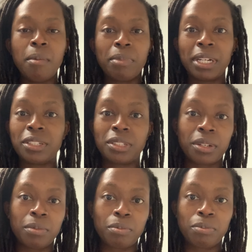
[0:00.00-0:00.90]
but it
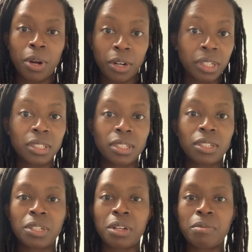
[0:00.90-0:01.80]
shouldn't hurt.
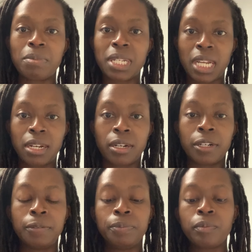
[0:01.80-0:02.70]
It shouldn't be tender.